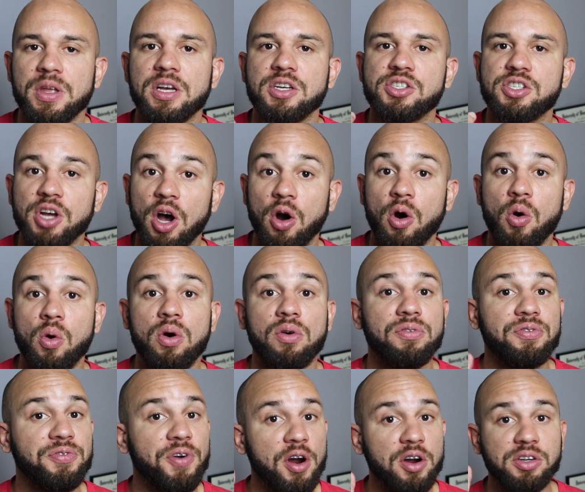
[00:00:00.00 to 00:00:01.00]

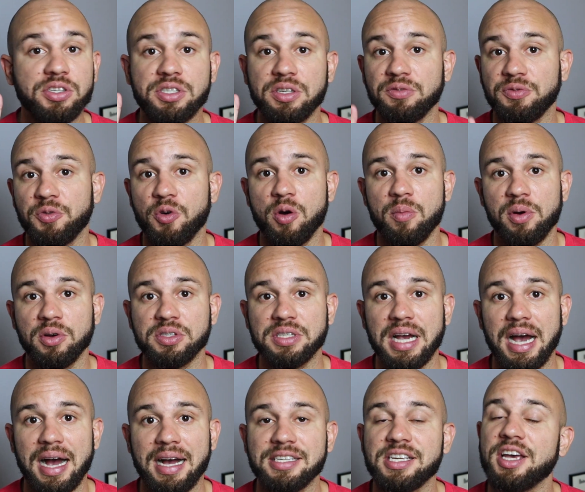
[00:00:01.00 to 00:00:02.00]
So first and foremost,
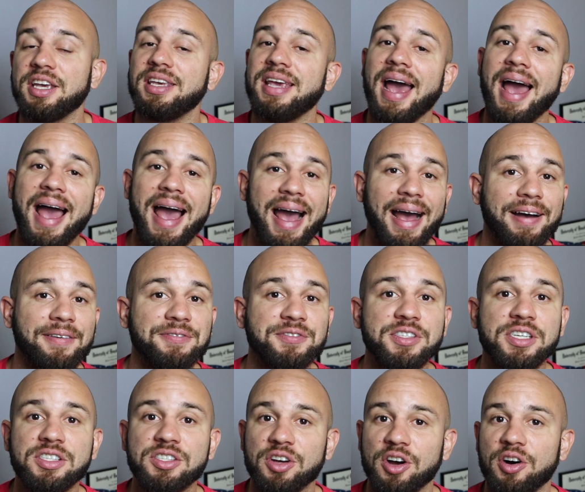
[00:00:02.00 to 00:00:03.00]
guys, you have
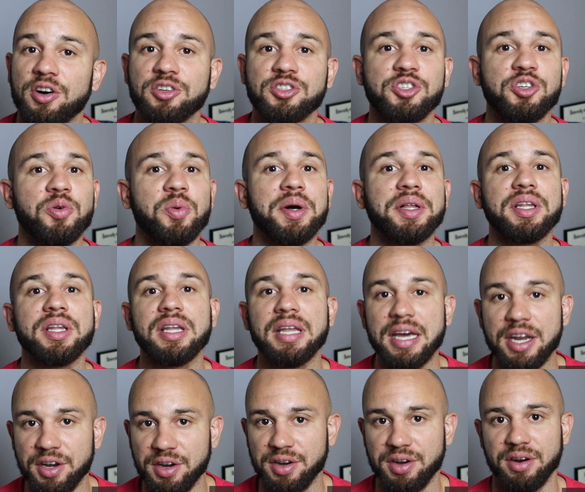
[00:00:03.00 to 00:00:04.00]
to talk to a
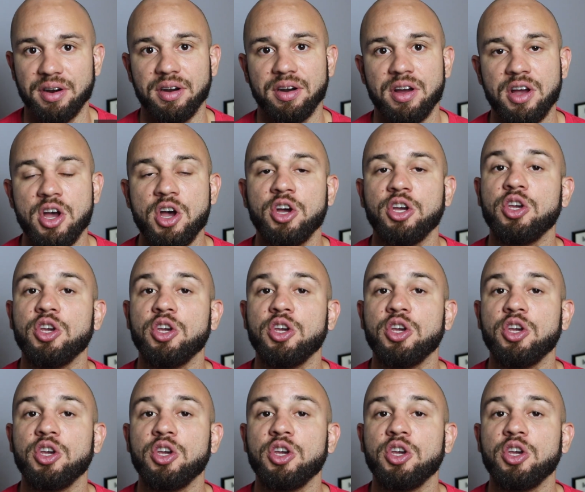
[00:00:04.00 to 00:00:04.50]
lender.